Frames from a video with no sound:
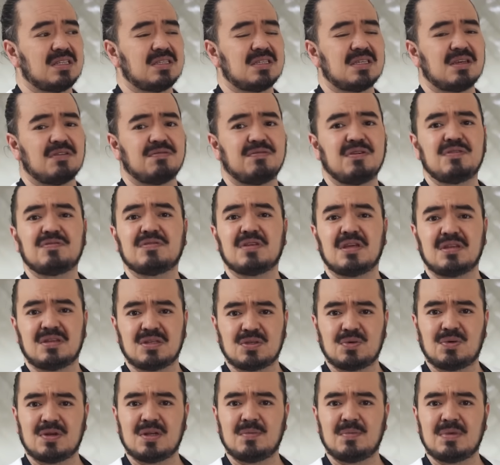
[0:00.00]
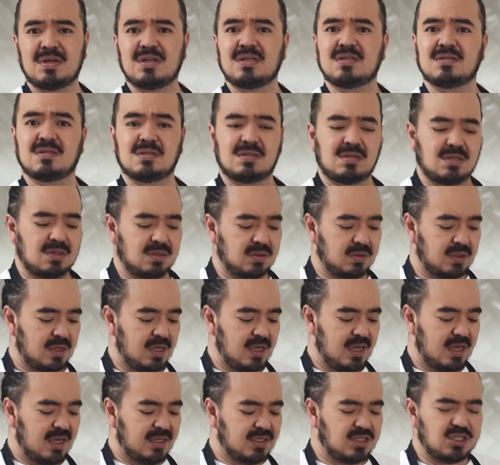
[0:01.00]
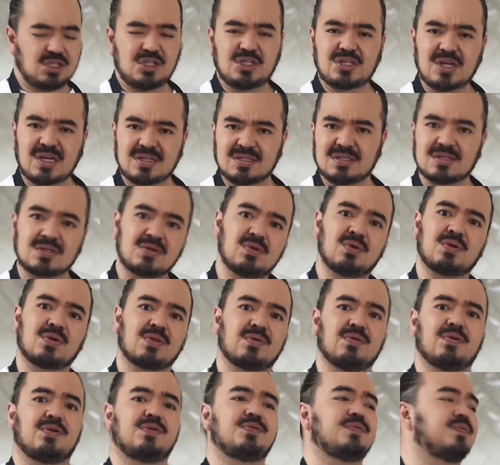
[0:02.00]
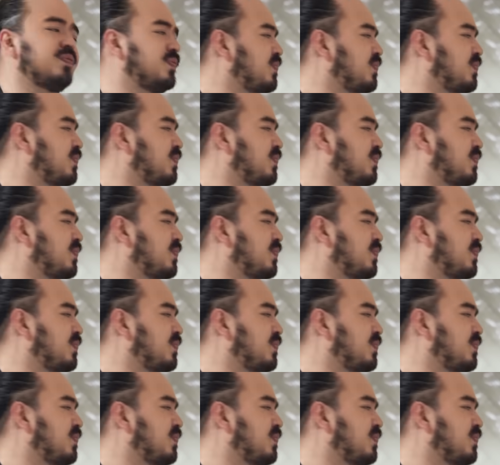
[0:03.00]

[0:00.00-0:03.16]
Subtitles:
I'd say 15 to 20 minutes until it's just cooked through.